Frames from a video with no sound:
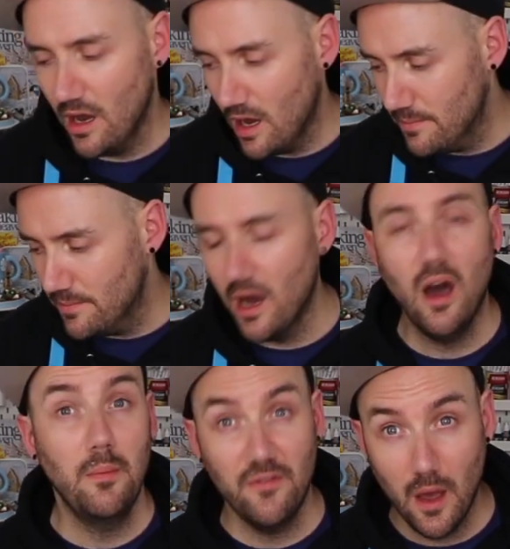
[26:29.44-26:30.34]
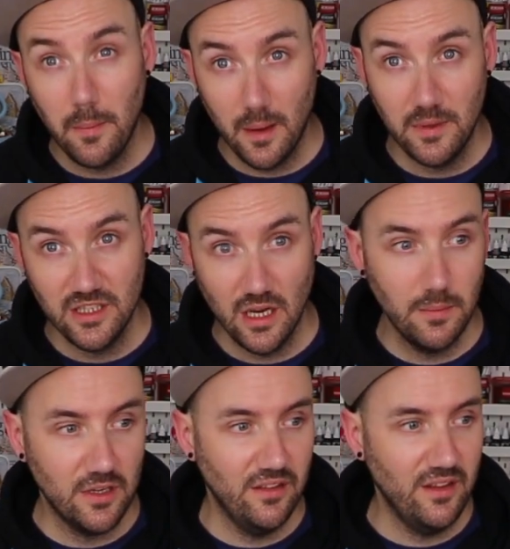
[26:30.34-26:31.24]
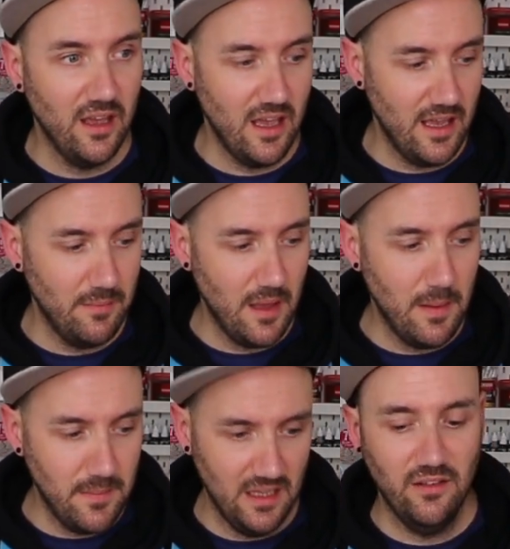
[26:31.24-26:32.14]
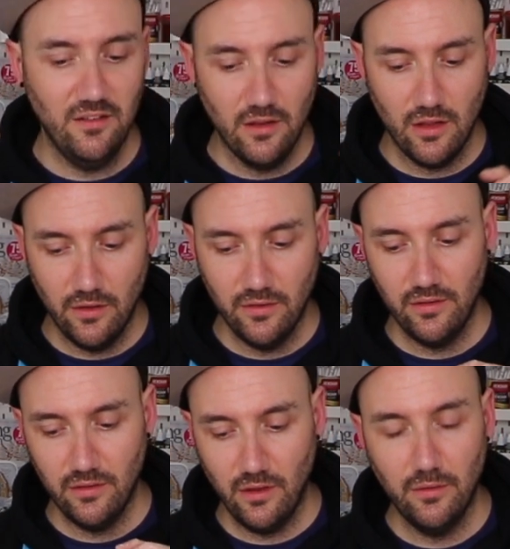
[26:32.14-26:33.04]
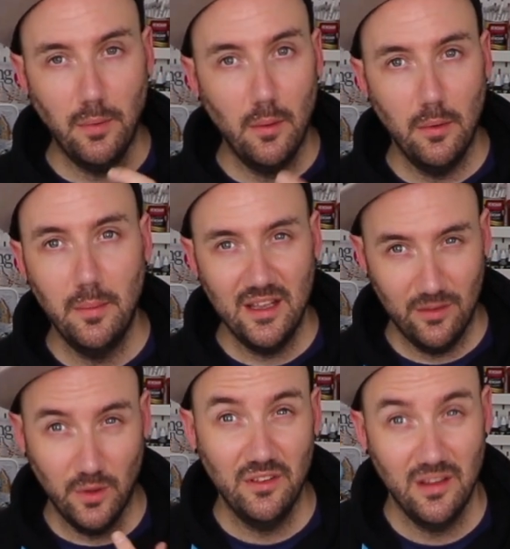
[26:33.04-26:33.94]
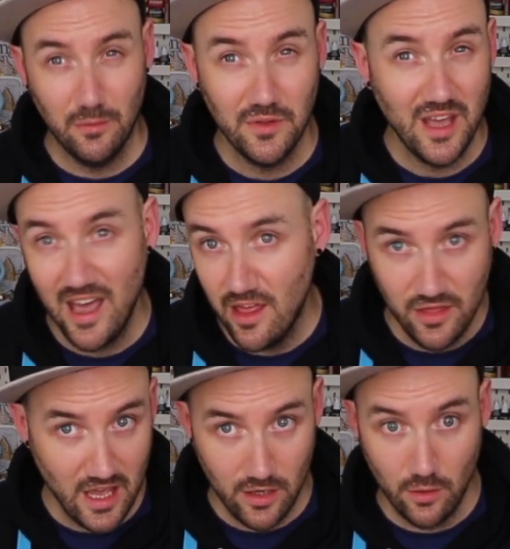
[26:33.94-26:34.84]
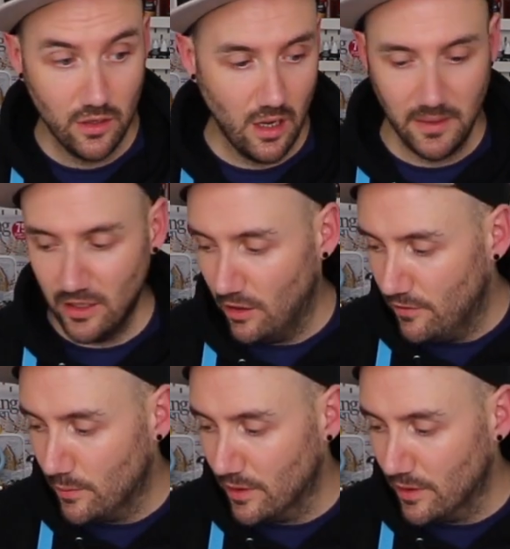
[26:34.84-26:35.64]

I prefer piping gel because it means that those bobble bits, once they're on there, they're not coming off.